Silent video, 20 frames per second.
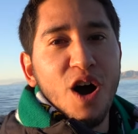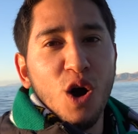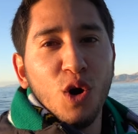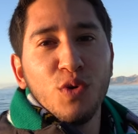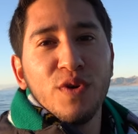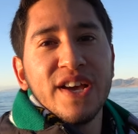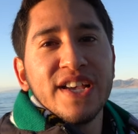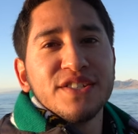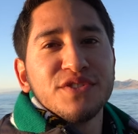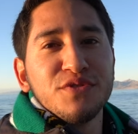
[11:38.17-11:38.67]

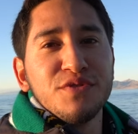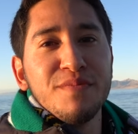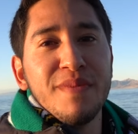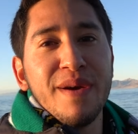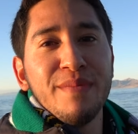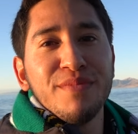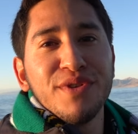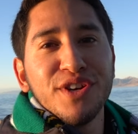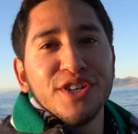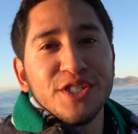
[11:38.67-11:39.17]
Always
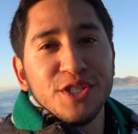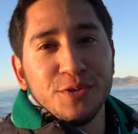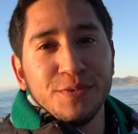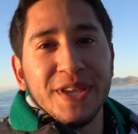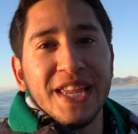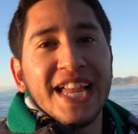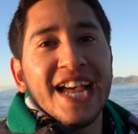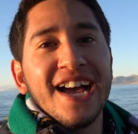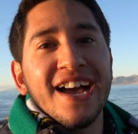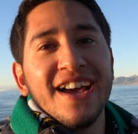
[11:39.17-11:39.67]
remember to
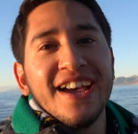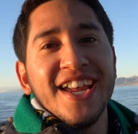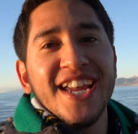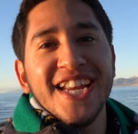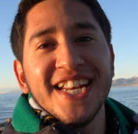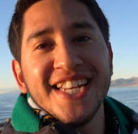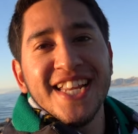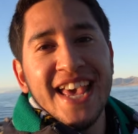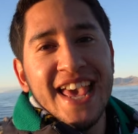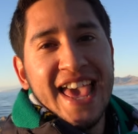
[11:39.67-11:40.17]
be
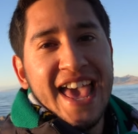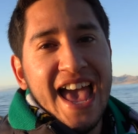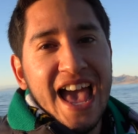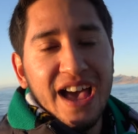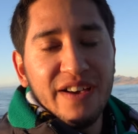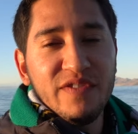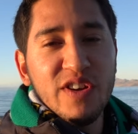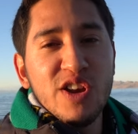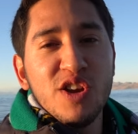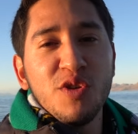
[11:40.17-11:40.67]
kind,
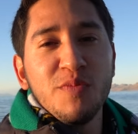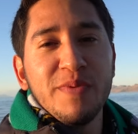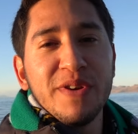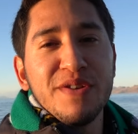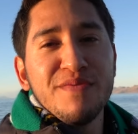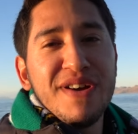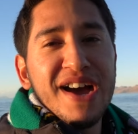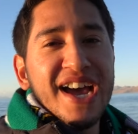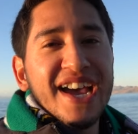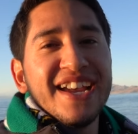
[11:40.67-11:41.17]
have an
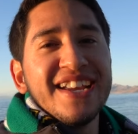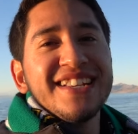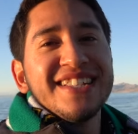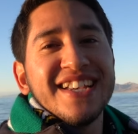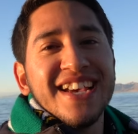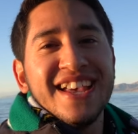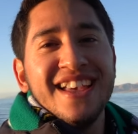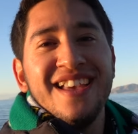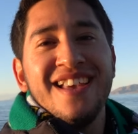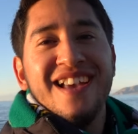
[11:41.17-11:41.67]
open
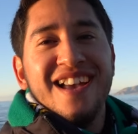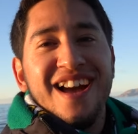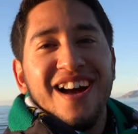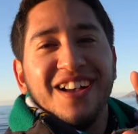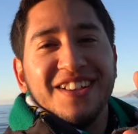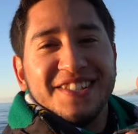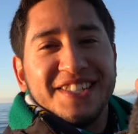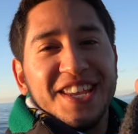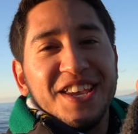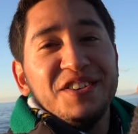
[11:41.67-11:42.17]
mind.
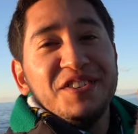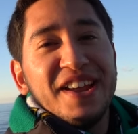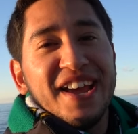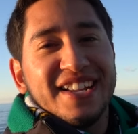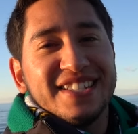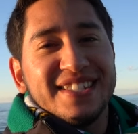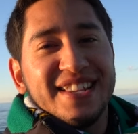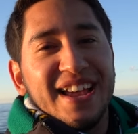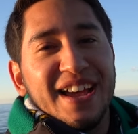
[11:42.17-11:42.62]
I'll see you next